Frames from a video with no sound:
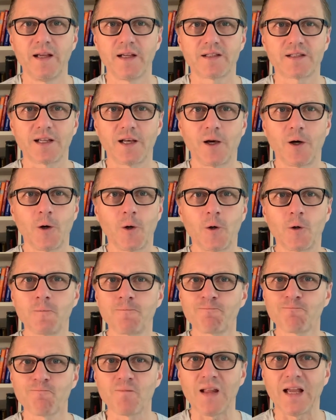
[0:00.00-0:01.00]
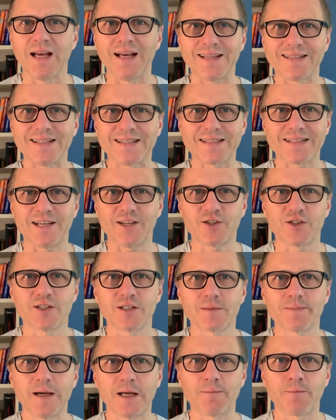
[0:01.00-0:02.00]
So uh,
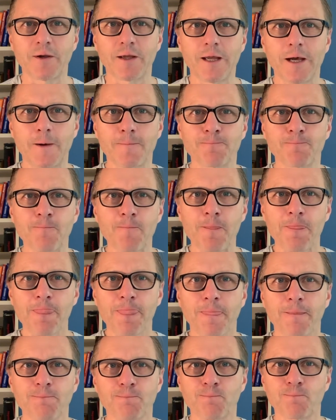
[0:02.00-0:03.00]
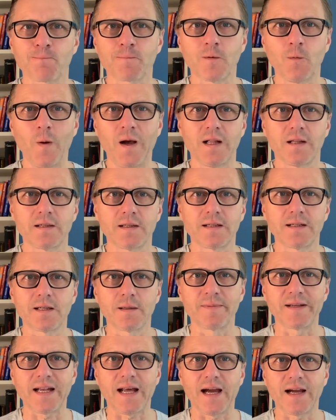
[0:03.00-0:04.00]
discussions might become, well, a
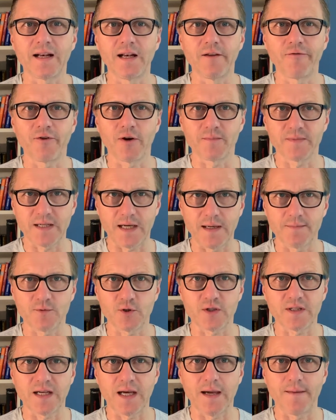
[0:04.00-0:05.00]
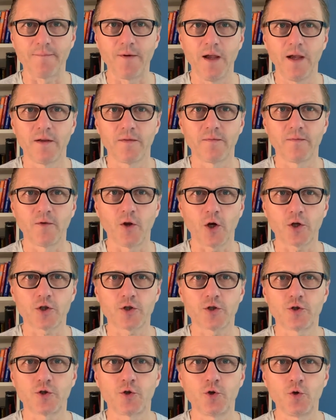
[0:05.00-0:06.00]
little bit ugly from time to time, not
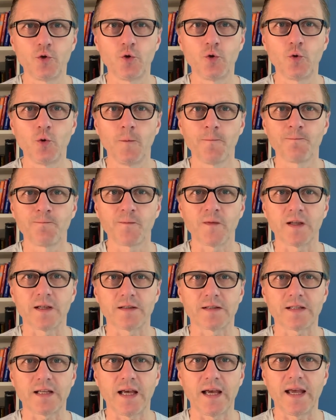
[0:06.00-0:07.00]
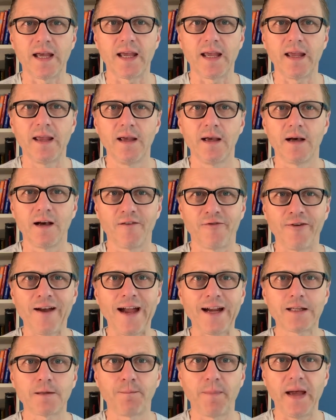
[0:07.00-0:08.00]
too, say,
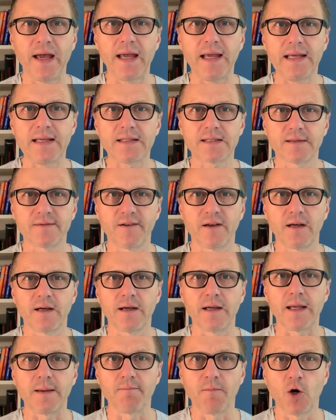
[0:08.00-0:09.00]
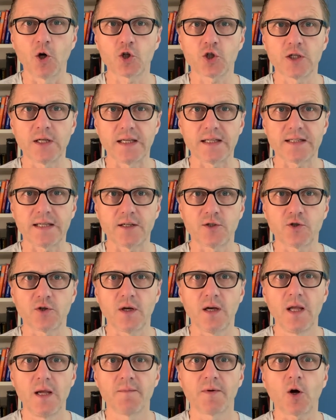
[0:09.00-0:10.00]
fact-based, uh, emotionally, et
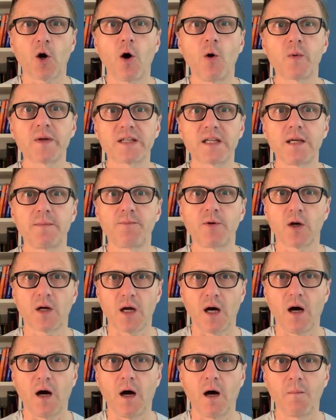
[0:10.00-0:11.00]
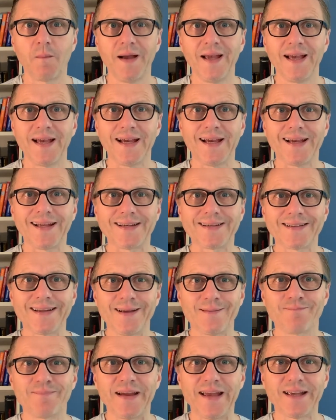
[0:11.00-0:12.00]
cetera, but always keep your calm and
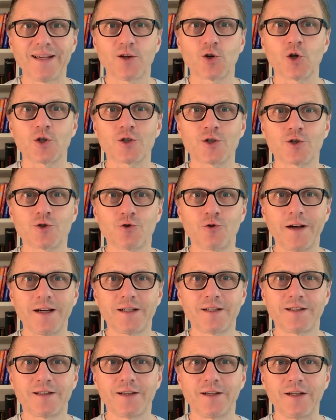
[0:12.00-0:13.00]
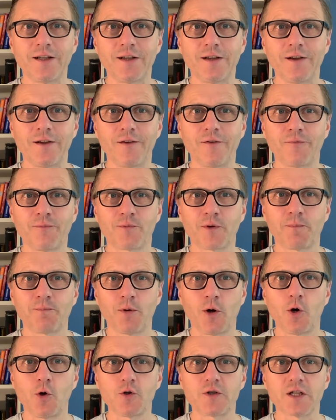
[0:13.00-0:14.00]
make constructive
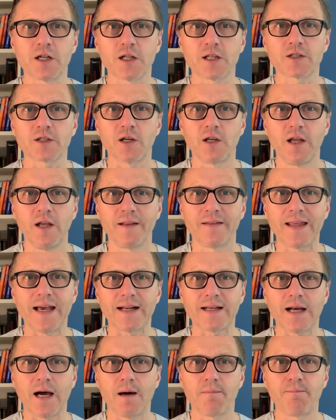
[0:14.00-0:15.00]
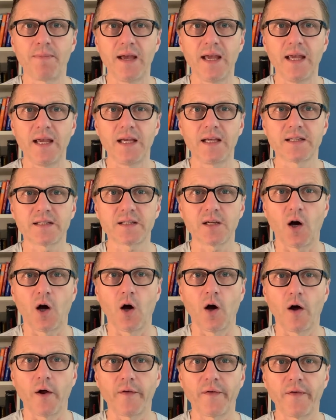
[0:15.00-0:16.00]
proposals that are based
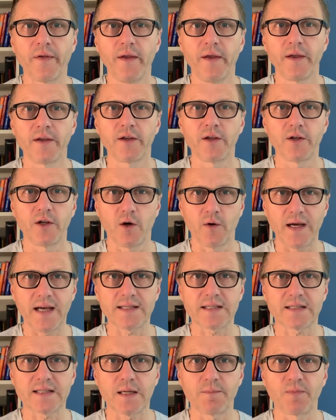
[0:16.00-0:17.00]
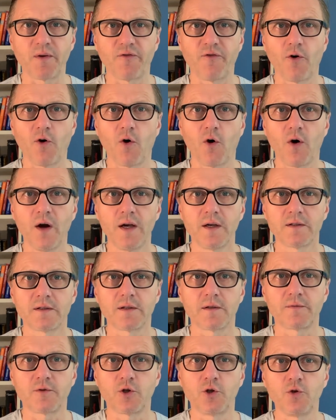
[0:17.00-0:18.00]
on, you know, as I said before,
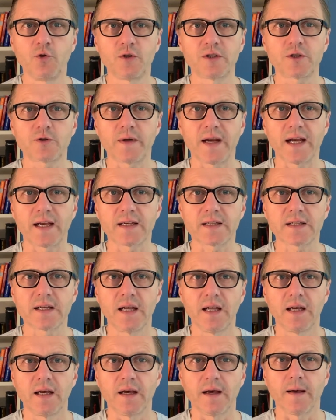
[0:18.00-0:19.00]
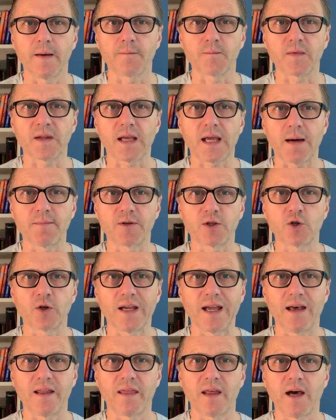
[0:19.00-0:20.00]
the two strengths um, coming
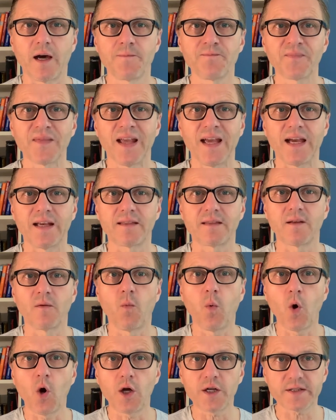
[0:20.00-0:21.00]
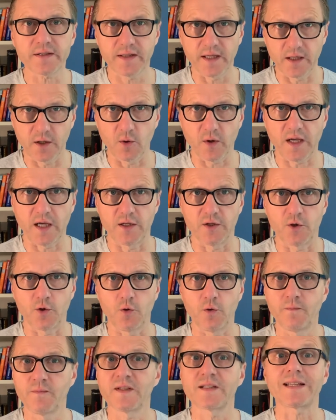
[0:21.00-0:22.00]
together. And the worst thing you can
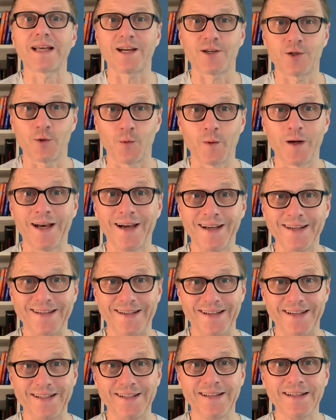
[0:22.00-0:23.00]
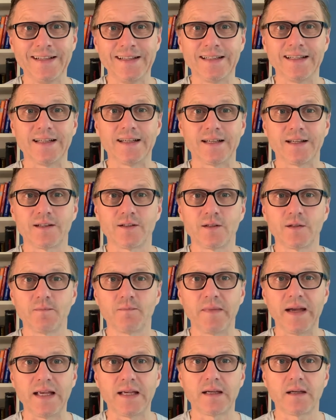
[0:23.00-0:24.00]
do is actually what I did, uh,
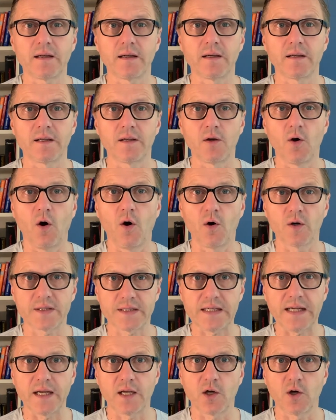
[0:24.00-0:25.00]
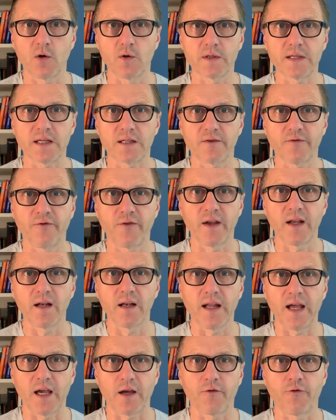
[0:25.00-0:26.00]
make your stakeholders feel
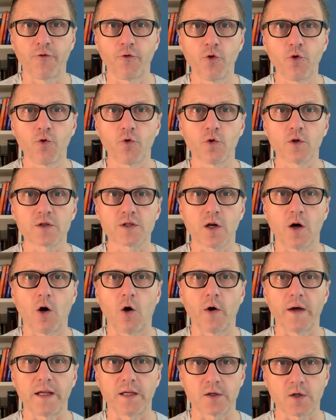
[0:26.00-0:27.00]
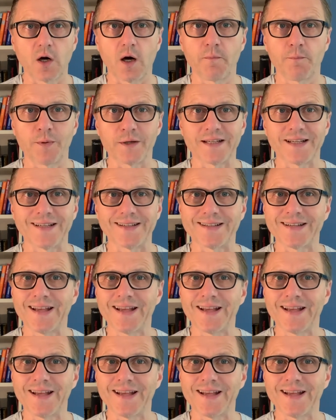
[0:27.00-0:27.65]
like fools or incompetent.